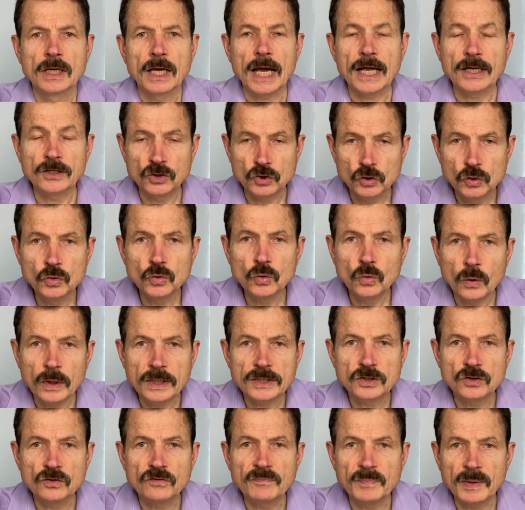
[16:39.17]
and do
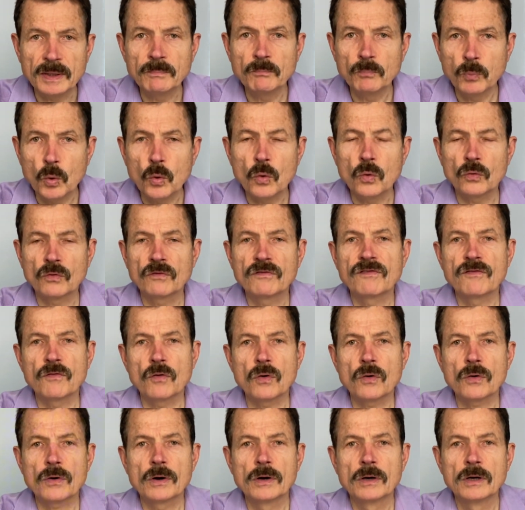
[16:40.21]
what you've been born
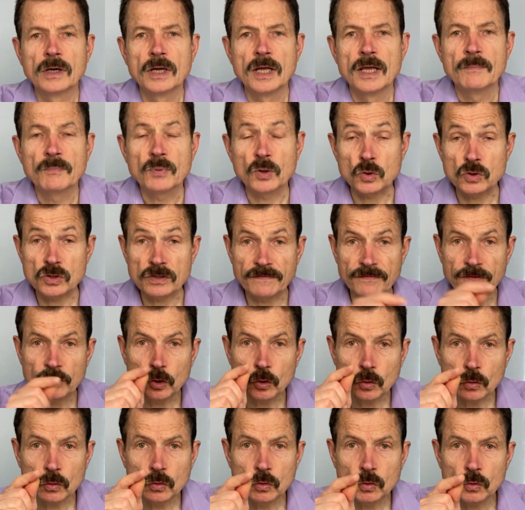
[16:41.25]
for. Because if
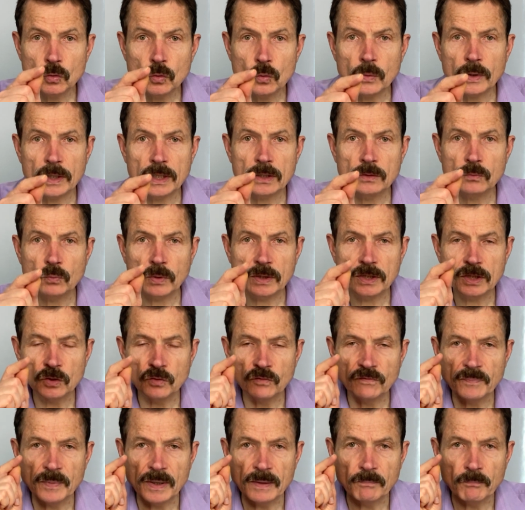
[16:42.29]
you do what
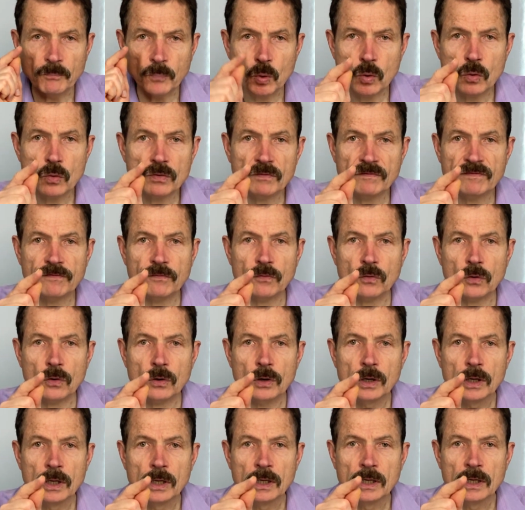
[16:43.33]
you've been born for,
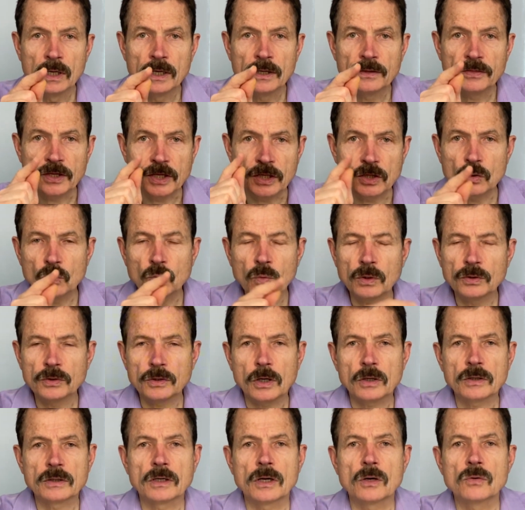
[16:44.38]
then you will
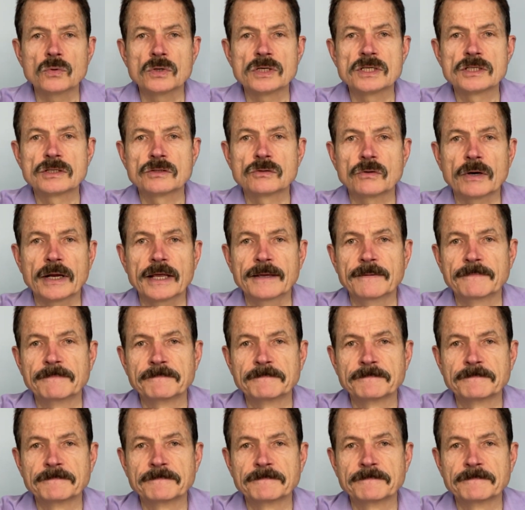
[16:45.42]
not go astray.